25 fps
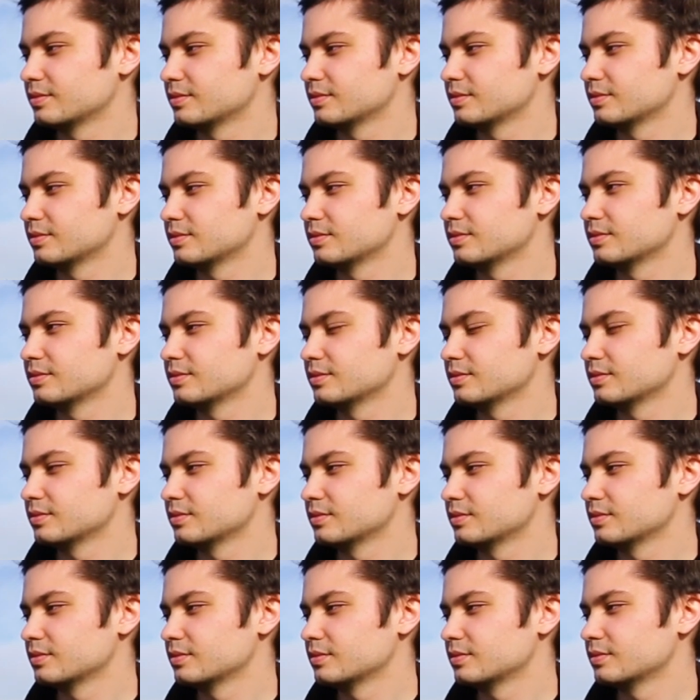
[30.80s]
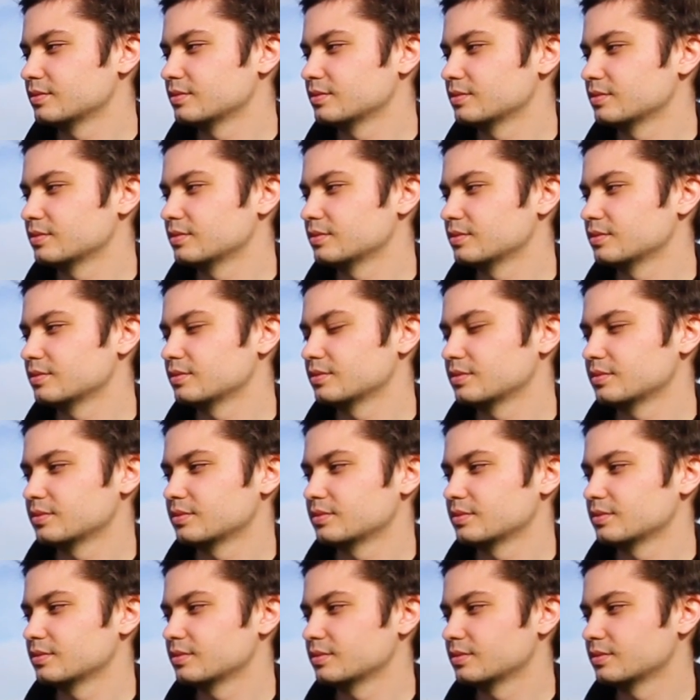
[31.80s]

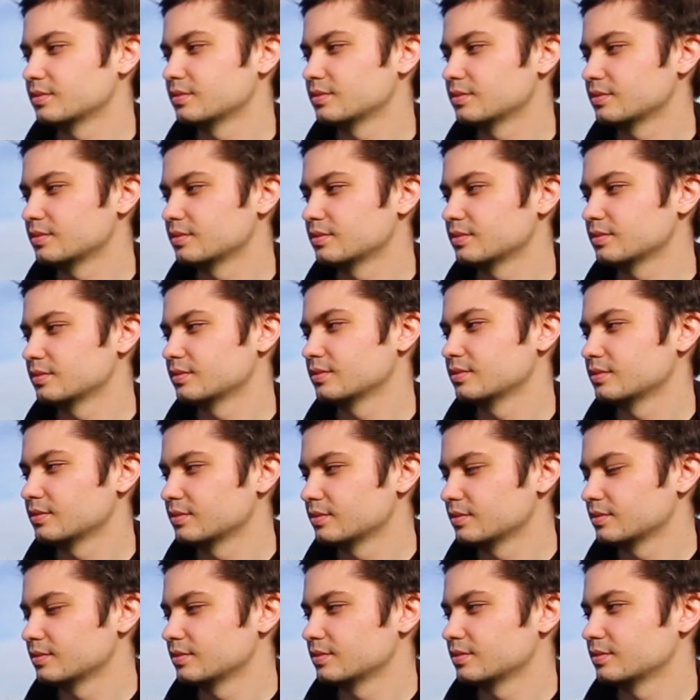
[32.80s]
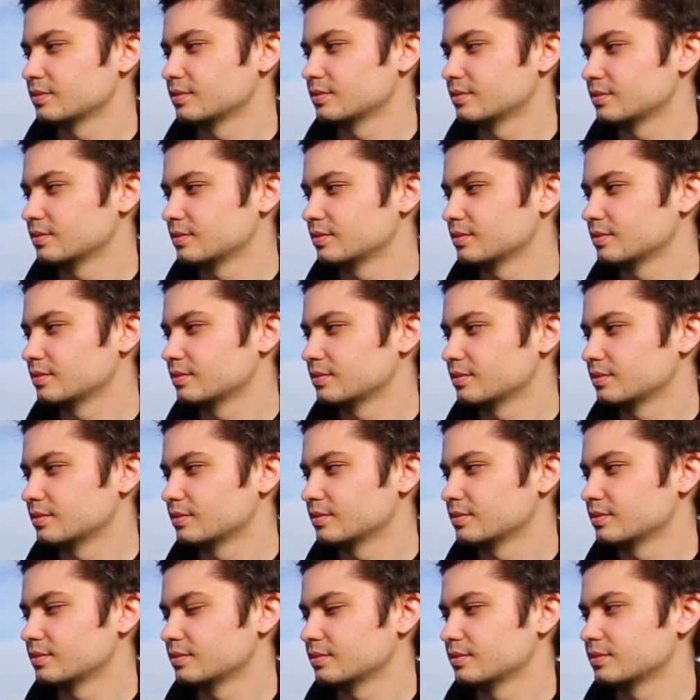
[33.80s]

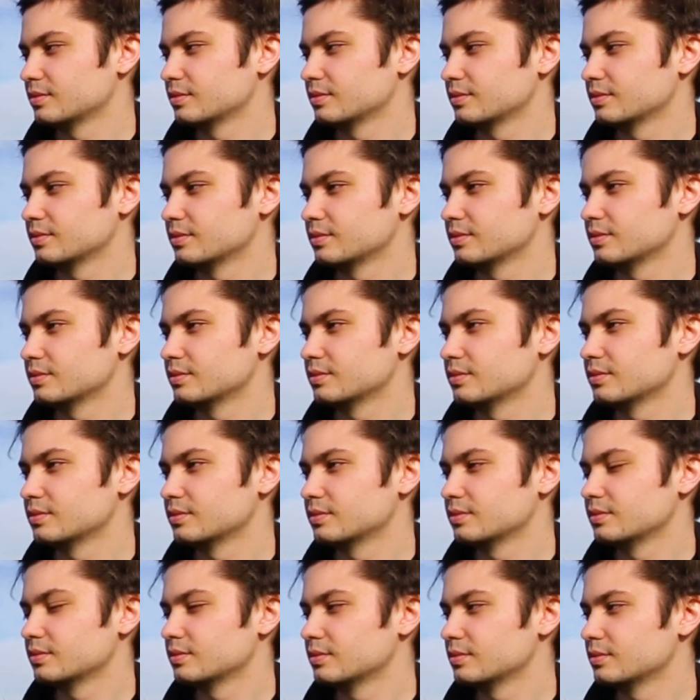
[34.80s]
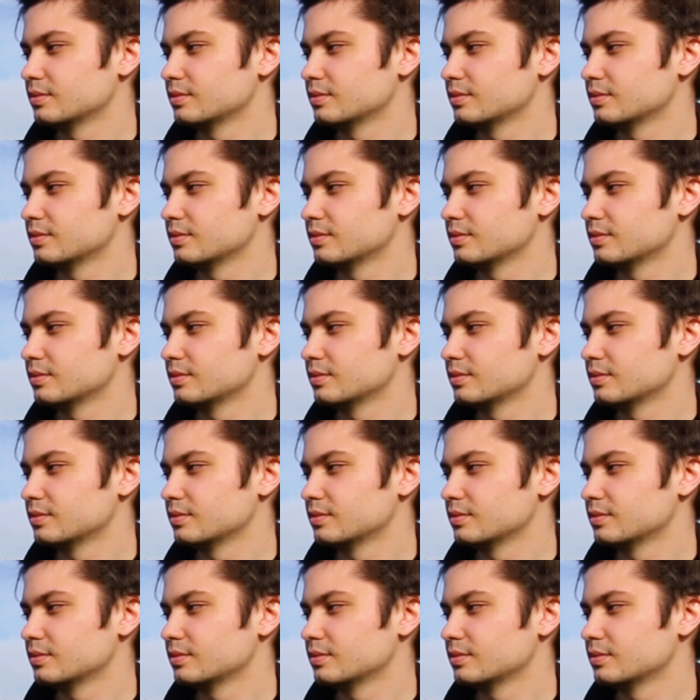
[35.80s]
No words are spoken by the person on screen.